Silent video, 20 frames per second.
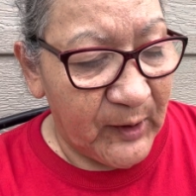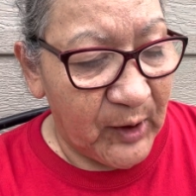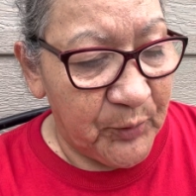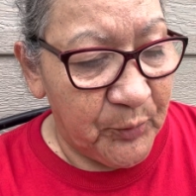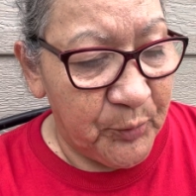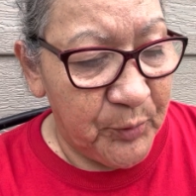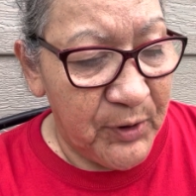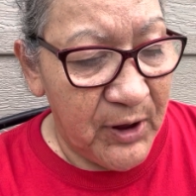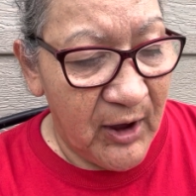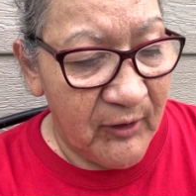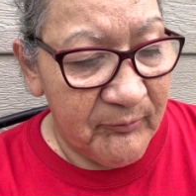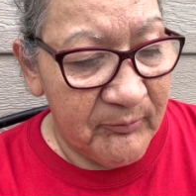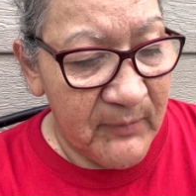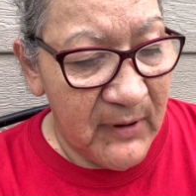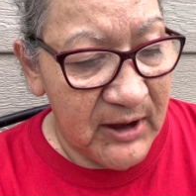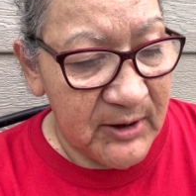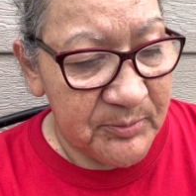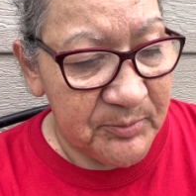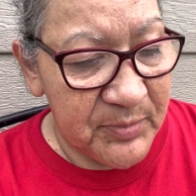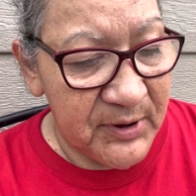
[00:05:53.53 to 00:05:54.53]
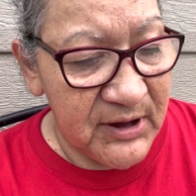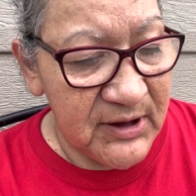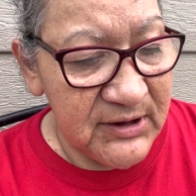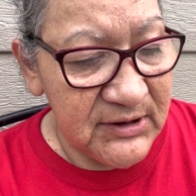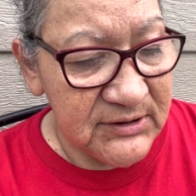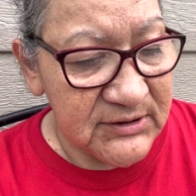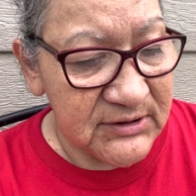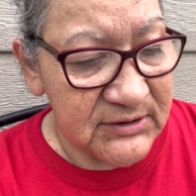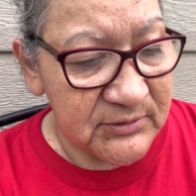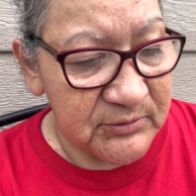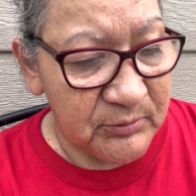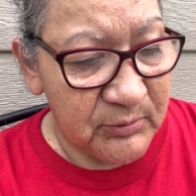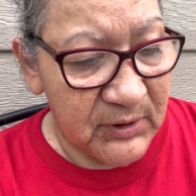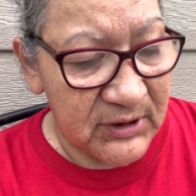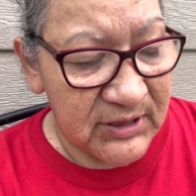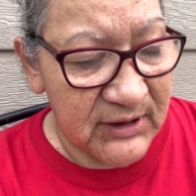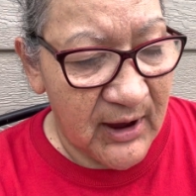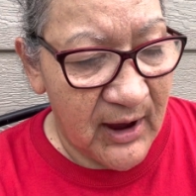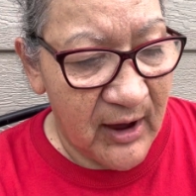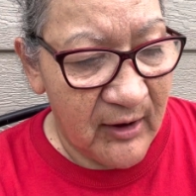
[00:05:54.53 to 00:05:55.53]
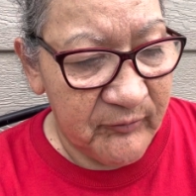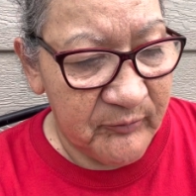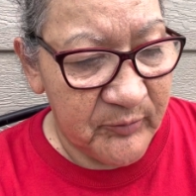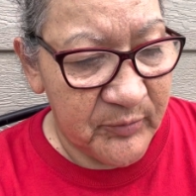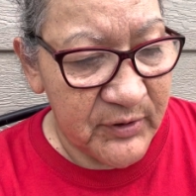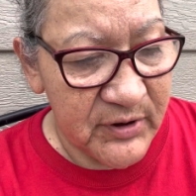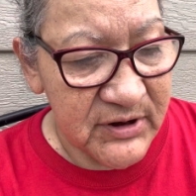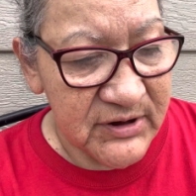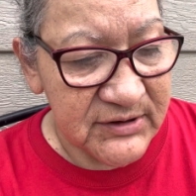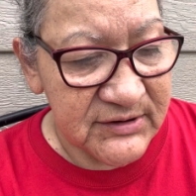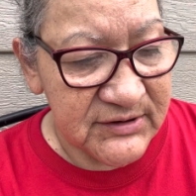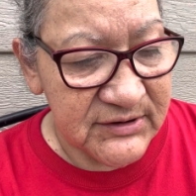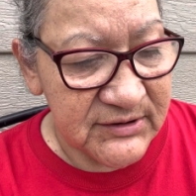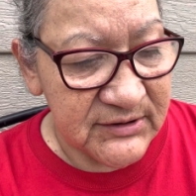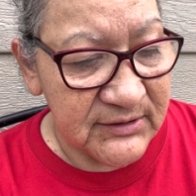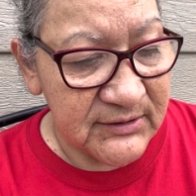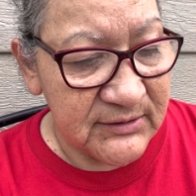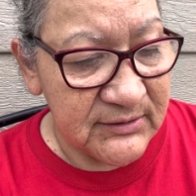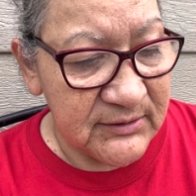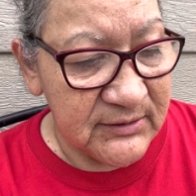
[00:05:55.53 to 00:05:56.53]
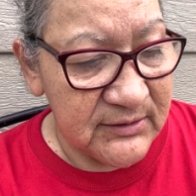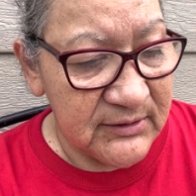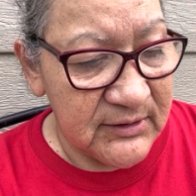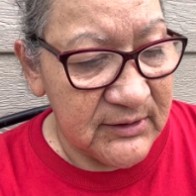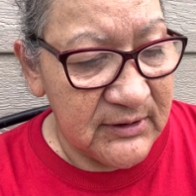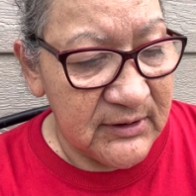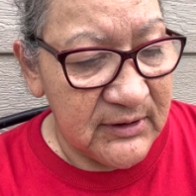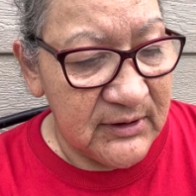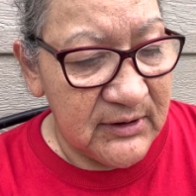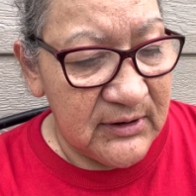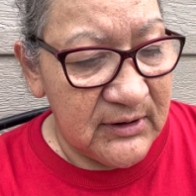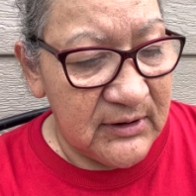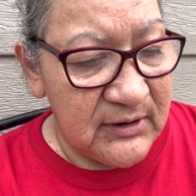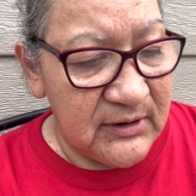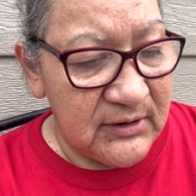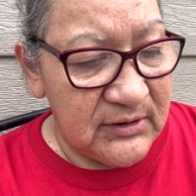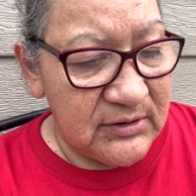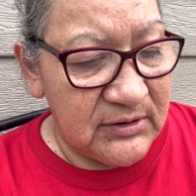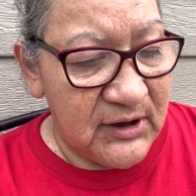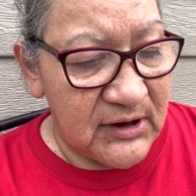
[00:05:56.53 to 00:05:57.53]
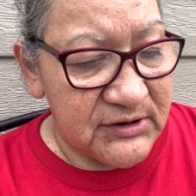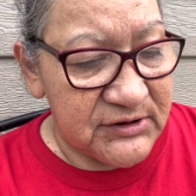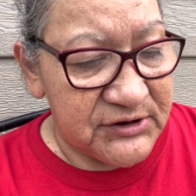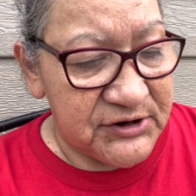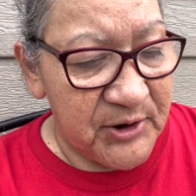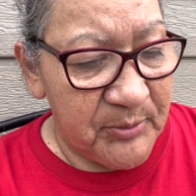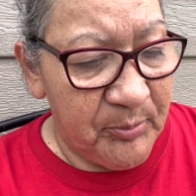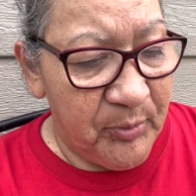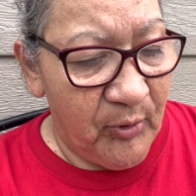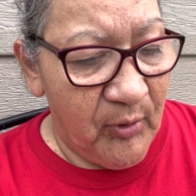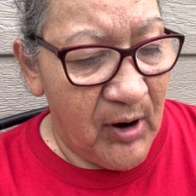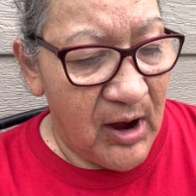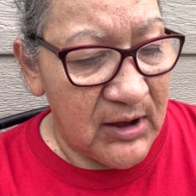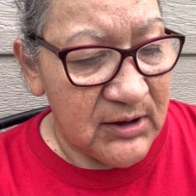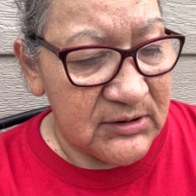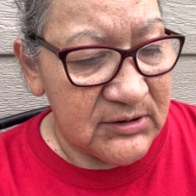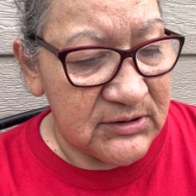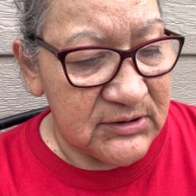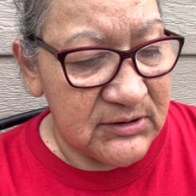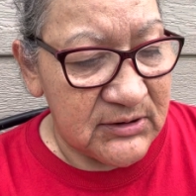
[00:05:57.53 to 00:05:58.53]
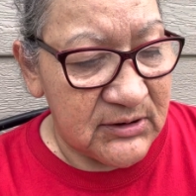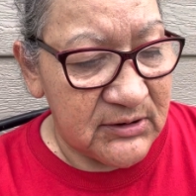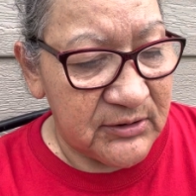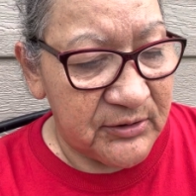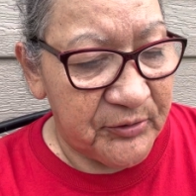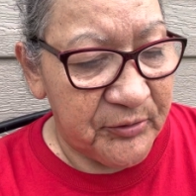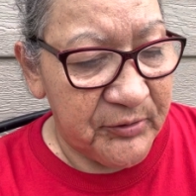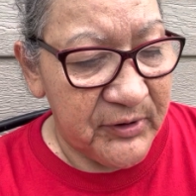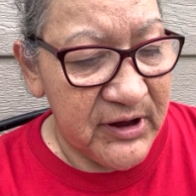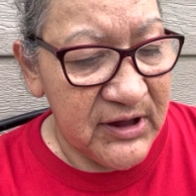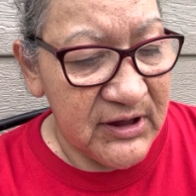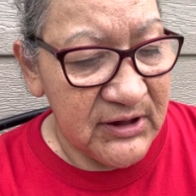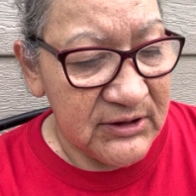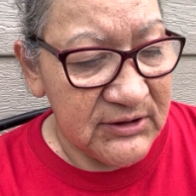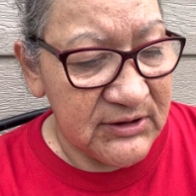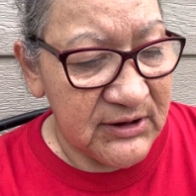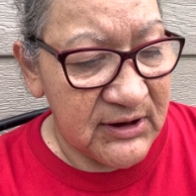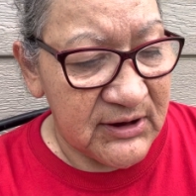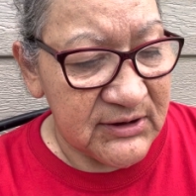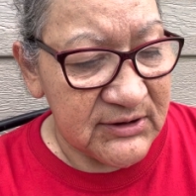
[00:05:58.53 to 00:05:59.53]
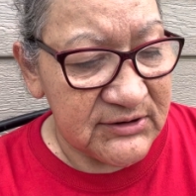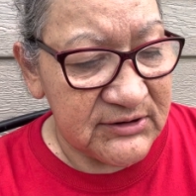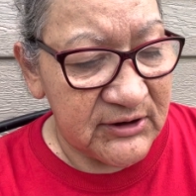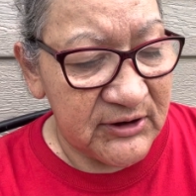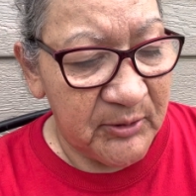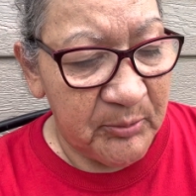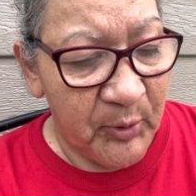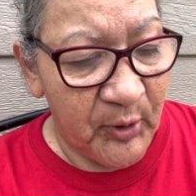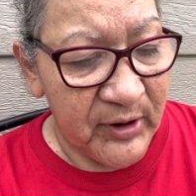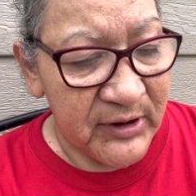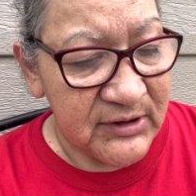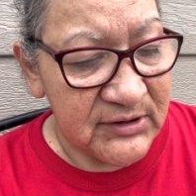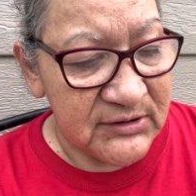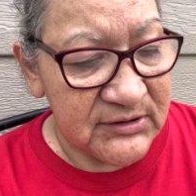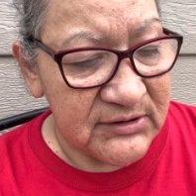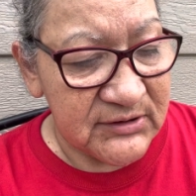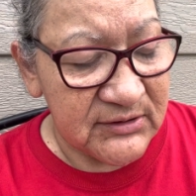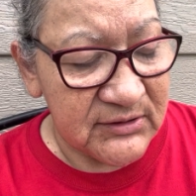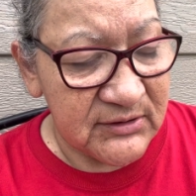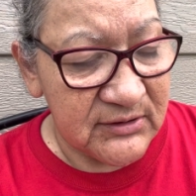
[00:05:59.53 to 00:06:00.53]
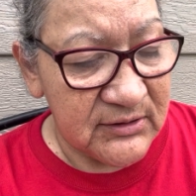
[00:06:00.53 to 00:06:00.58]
We have made peace with the half-breeds, the Chippewas, Crees, and Assiniboines.